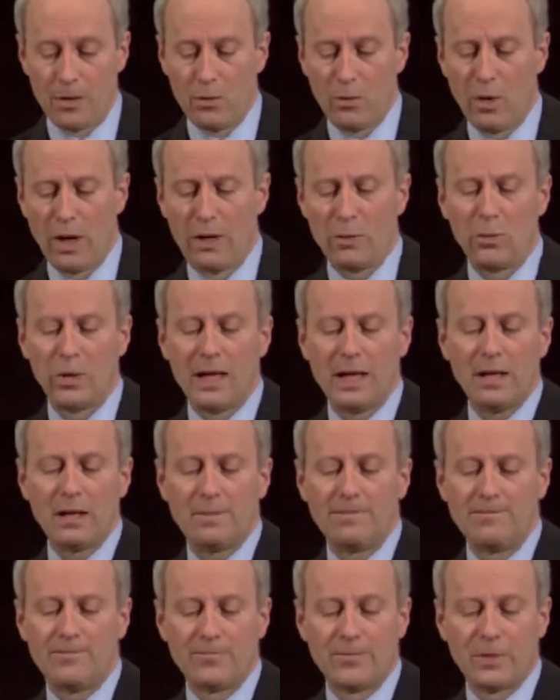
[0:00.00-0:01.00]
When we
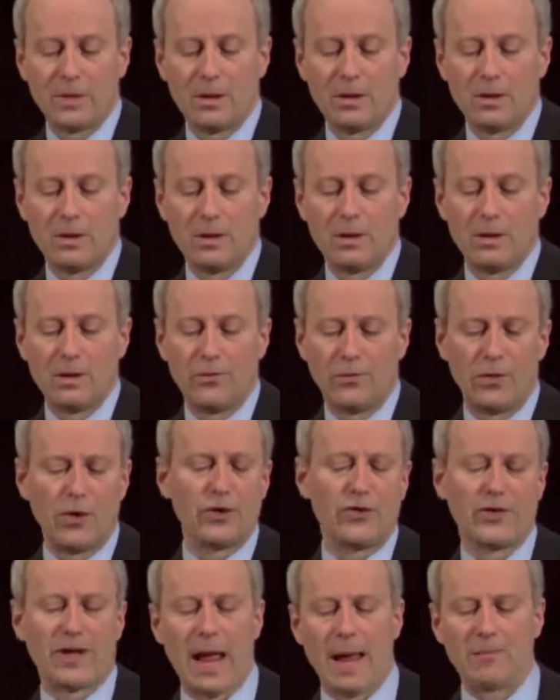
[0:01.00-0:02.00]

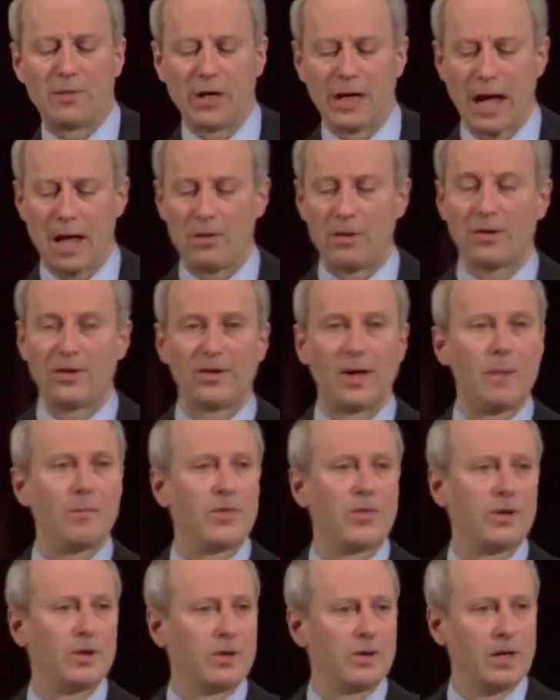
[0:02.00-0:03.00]
first came together some
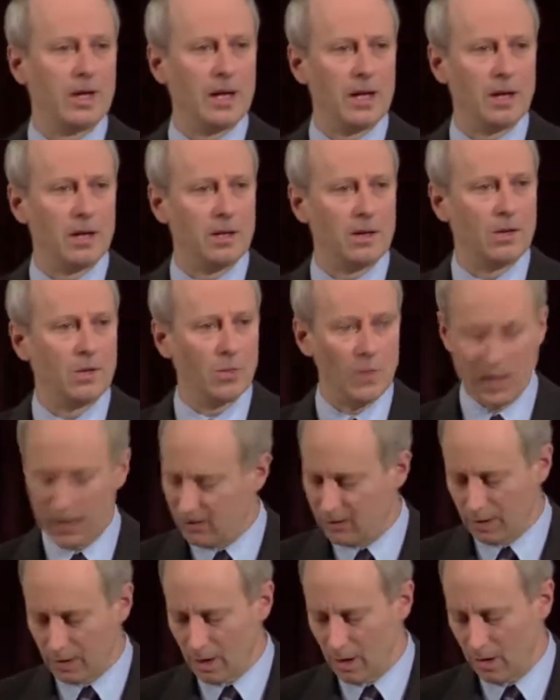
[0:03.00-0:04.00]
13
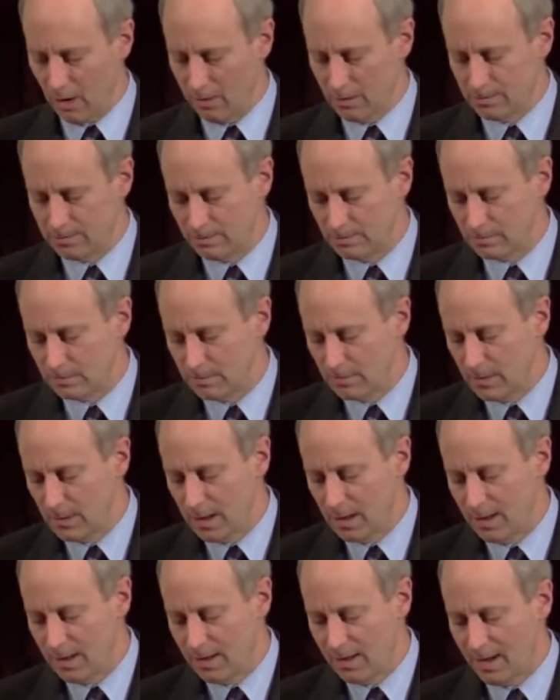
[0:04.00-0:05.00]
weeks ago,
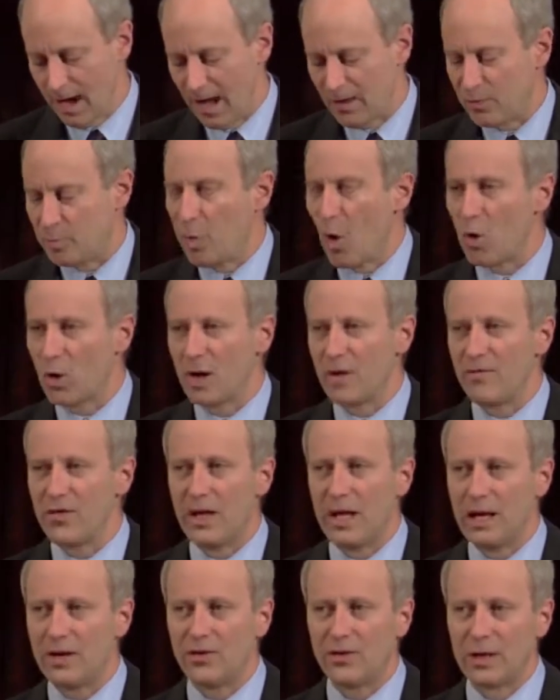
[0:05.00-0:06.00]
I spoke of the
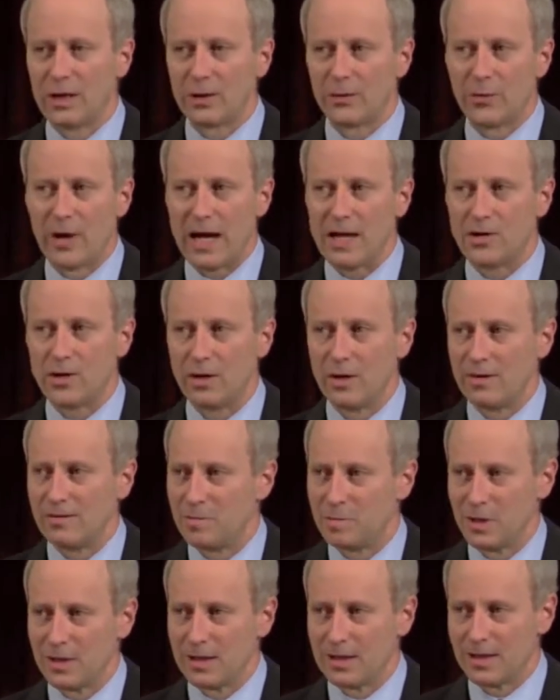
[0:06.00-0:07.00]
exhilaration
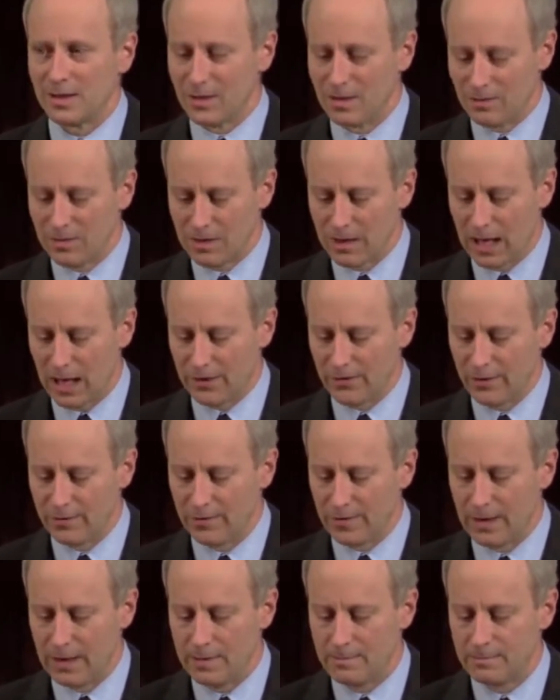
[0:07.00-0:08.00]
of political
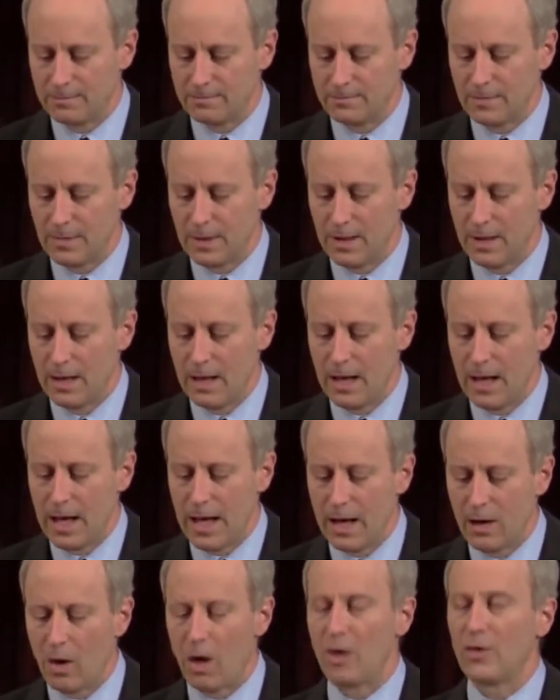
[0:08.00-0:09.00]
philosophy
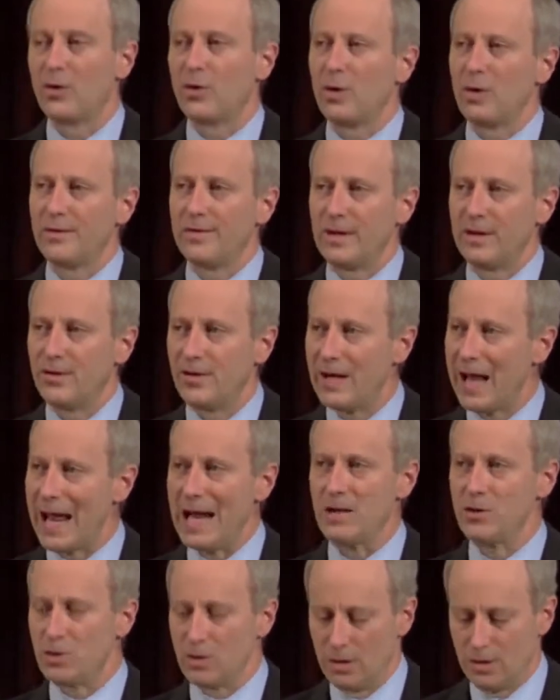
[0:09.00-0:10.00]
and also of its
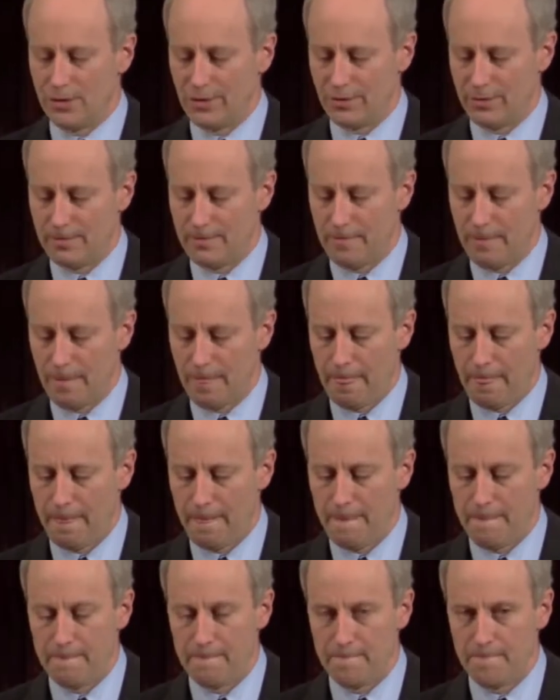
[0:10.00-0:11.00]
dangers,
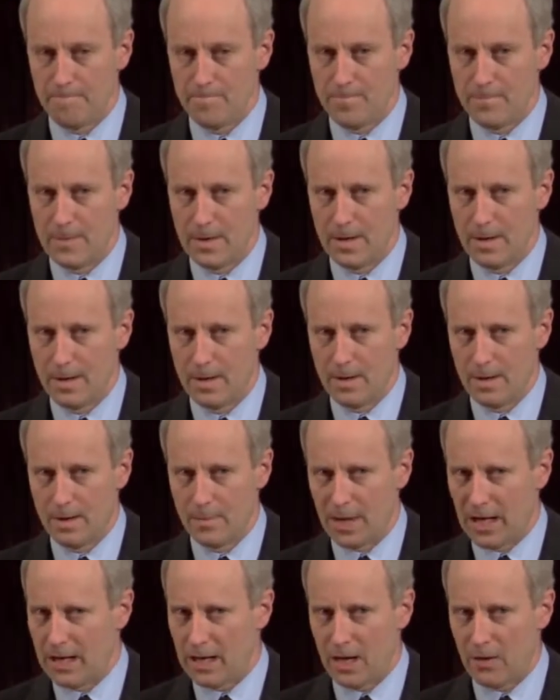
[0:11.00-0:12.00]

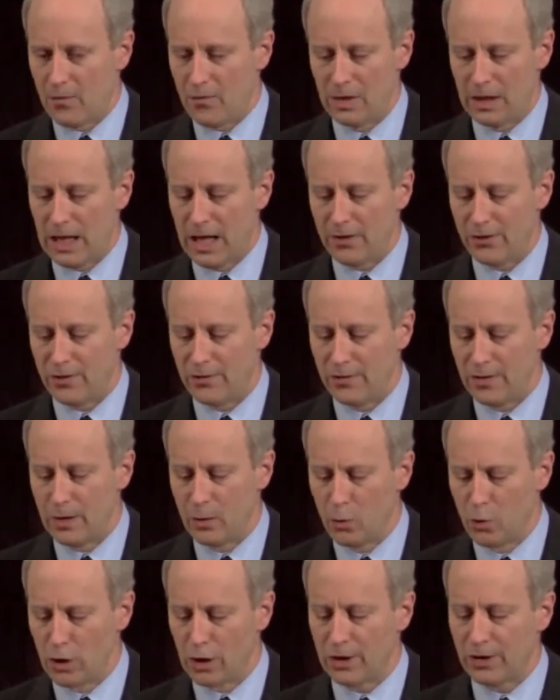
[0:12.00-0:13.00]
about how philosophy
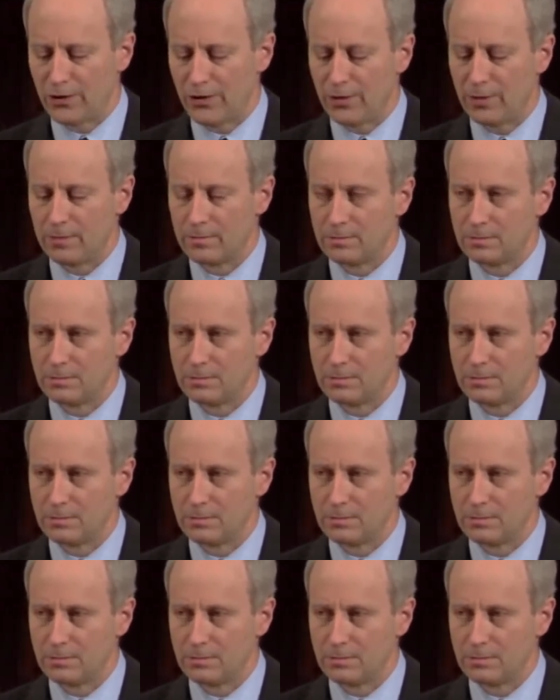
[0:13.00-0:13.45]
works